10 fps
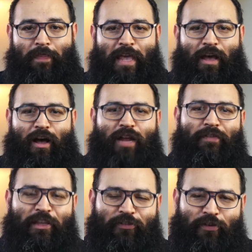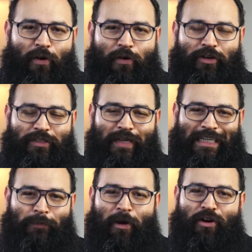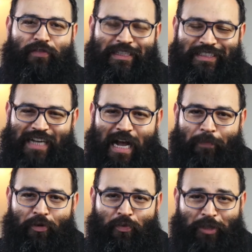The Olivet Discourse is part of this chapter,